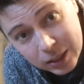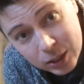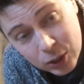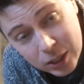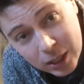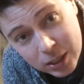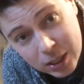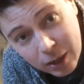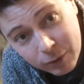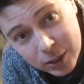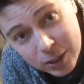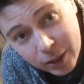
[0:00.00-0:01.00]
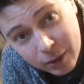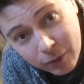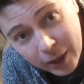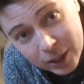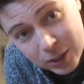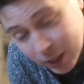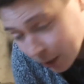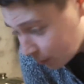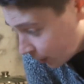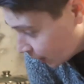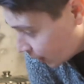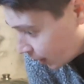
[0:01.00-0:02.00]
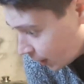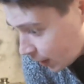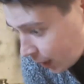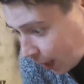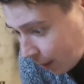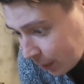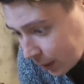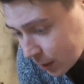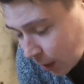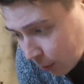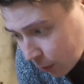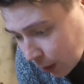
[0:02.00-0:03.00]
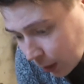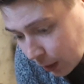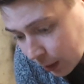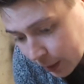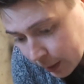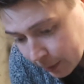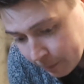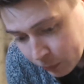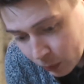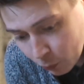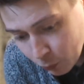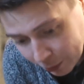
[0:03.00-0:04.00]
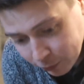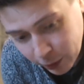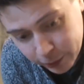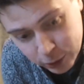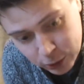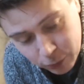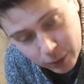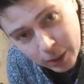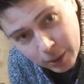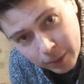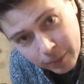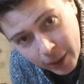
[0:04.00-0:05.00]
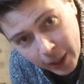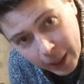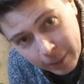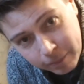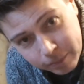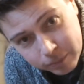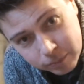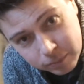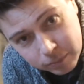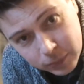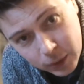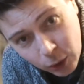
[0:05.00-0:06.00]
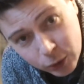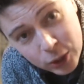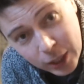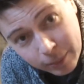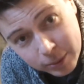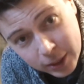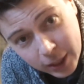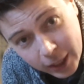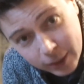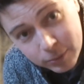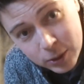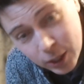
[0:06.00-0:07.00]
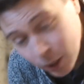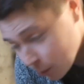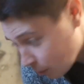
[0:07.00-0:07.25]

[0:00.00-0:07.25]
It just has this lovely side effect. So, yeah, I mean, total revolutionary um, concept, and I'm so